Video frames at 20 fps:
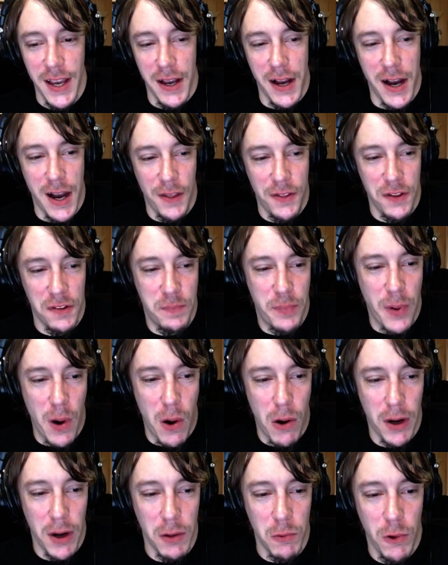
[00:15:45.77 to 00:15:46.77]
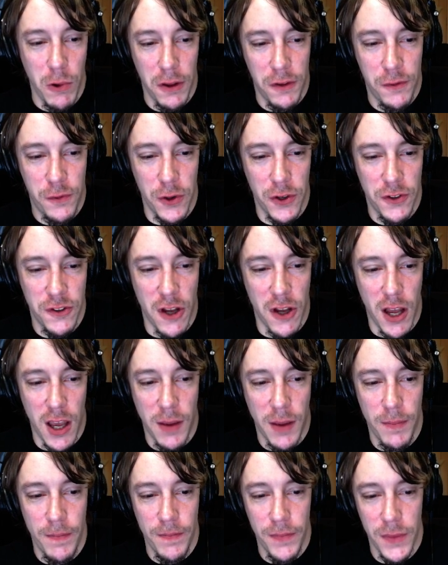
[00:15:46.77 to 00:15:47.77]
Uh, this borrowing was, for a
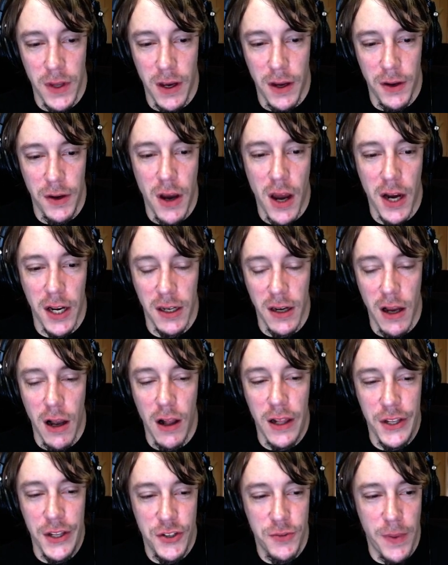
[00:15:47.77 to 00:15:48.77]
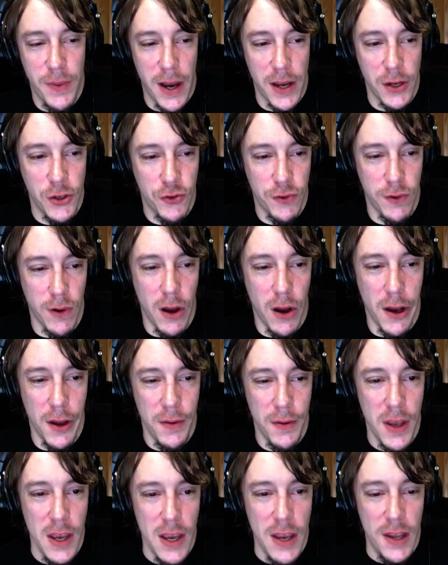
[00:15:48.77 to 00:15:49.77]
time, uh, not acknowledged by Tron.